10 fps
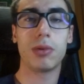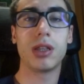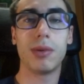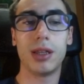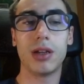the
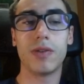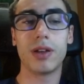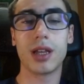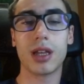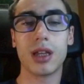possibility
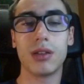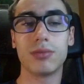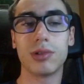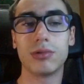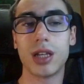of
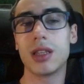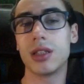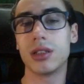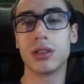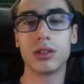attacking both
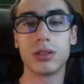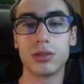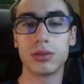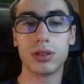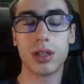sides, it's
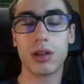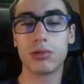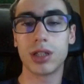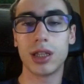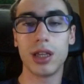
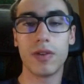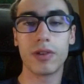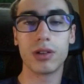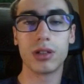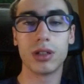a good idea,
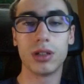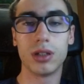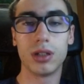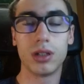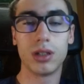of course.
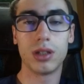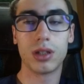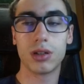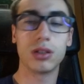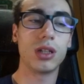
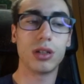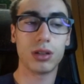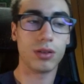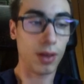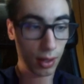Because it's
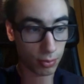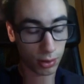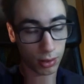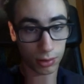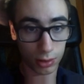not
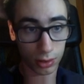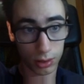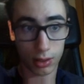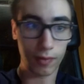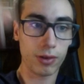
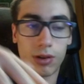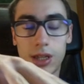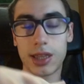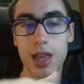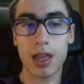because if you
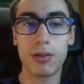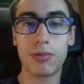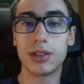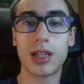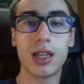only attack
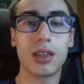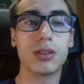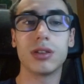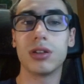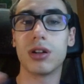in one side,
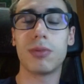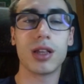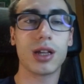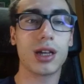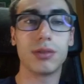your
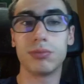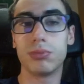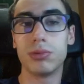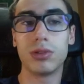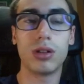opponent
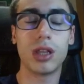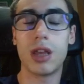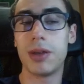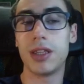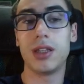can put all
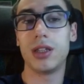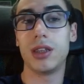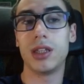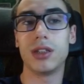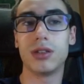the pieces
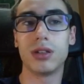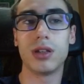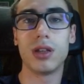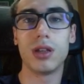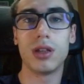in this
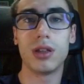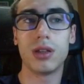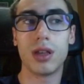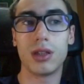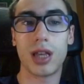
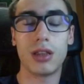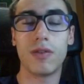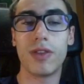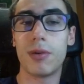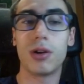
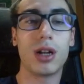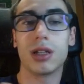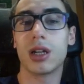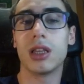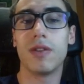side of the board
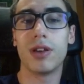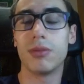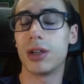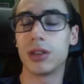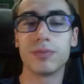and can
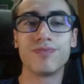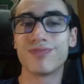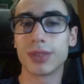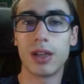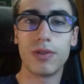defend. But
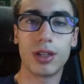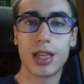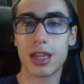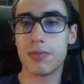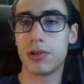if you
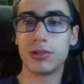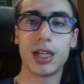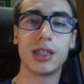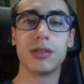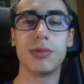attack in both
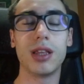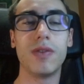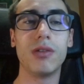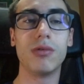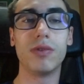sides, it's
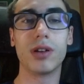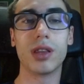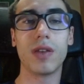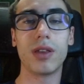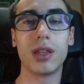very difficult
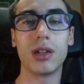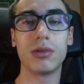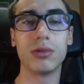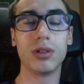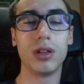for the defender
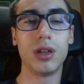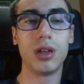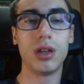to